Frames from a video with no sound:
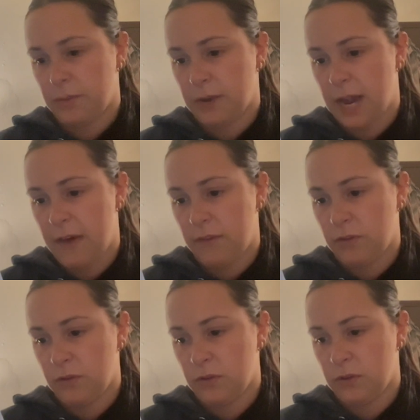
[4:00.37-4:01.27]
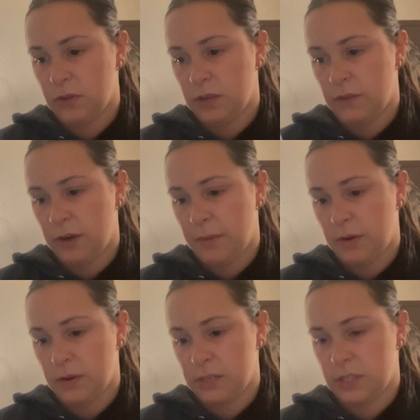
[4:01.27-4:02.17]
from the novel
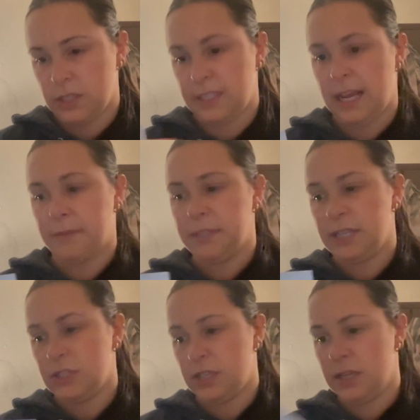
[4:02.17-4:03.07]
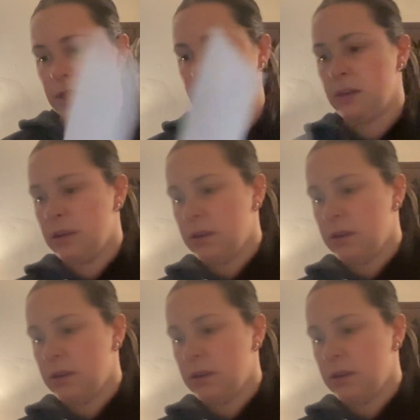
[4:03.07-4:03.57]
environmental conditions. Adaptation.